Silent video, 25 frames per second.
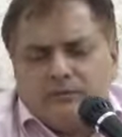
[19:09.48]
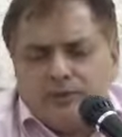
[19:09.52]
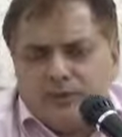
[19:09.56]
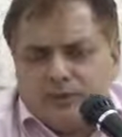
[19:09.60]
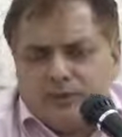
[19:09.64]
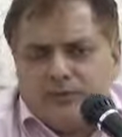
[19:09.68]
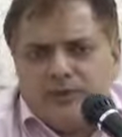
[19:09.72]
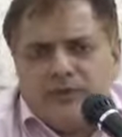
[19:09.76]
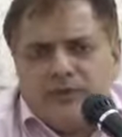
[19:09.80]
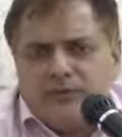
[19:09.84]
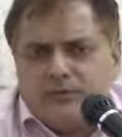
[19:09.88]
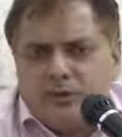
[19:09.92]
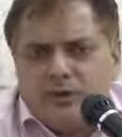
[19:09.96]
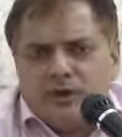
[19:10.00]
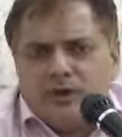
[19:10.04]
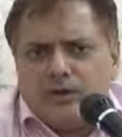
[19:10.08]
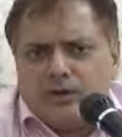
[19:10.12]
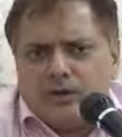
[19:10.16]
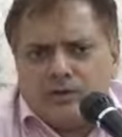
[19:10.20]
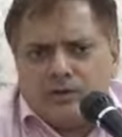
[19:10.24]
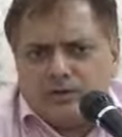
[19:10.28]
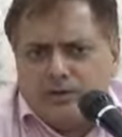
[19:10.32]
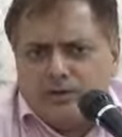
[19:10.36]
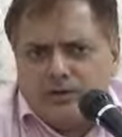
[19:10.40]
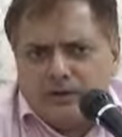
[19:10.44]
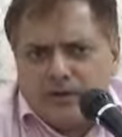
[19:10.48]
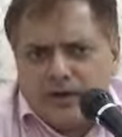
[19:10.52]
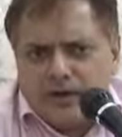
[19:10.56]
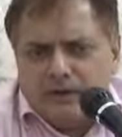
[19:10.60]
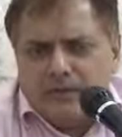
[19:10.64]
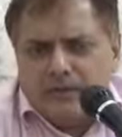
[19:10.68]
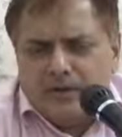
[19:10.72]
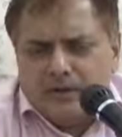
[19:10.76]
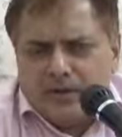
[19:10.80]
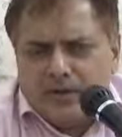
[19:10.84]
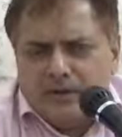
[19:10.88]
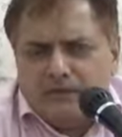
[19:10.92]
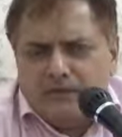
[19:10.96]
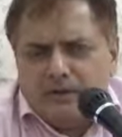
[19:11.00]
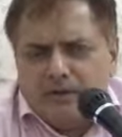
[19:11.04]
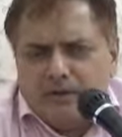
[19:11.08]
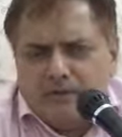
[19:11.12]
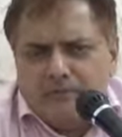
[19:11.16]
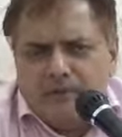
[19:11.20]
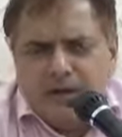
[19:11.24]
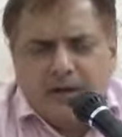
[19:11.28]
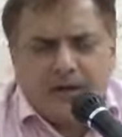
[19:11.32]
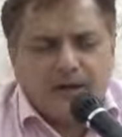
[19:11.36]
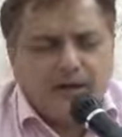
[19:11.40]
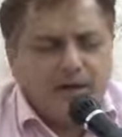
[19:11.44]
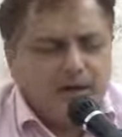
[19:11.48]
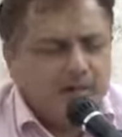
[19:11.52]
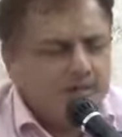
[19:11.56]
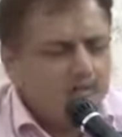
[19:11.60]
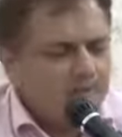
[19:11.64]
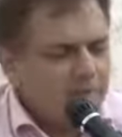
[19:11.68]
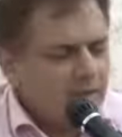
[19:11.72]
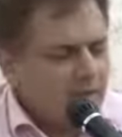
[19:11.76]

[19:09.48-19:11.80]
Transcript: Which is what can be done with a bank.